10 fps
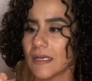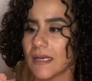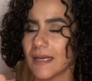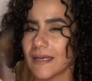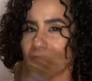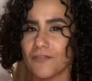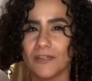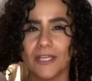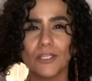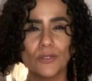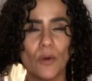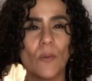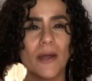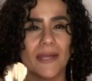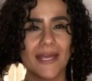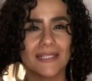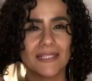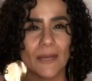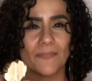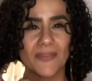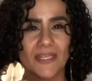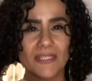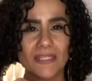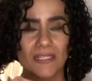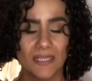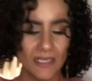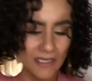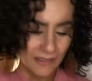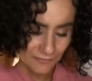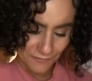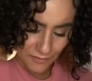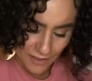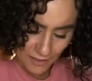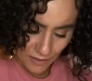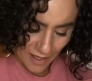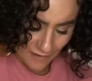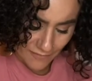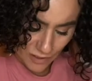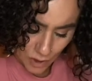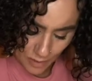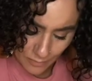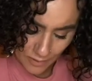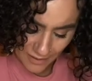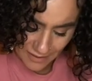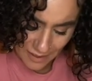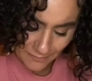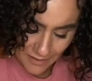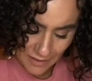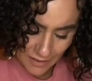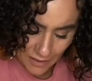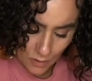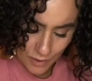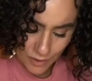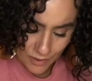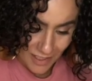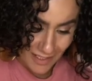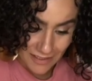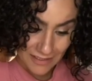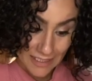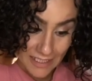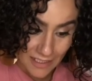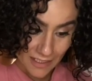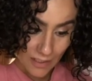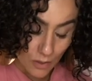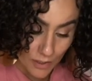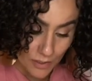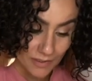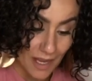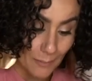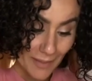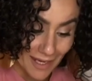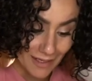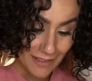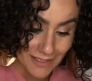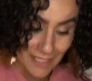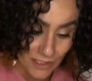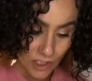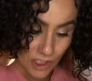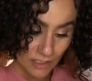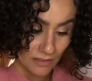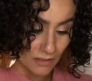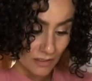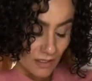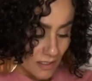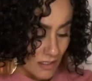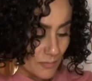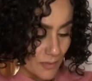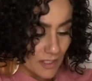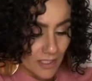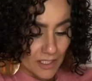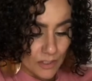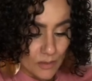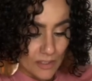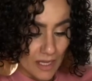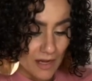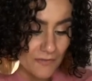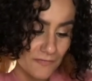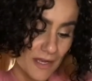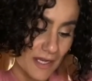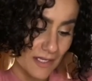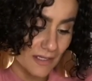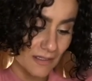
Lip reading: I feel like you don't want to accept this. I feel like you're having trouble accepting it, or you're not seeing it, or you're not paying attention. Spirit, can you clarify?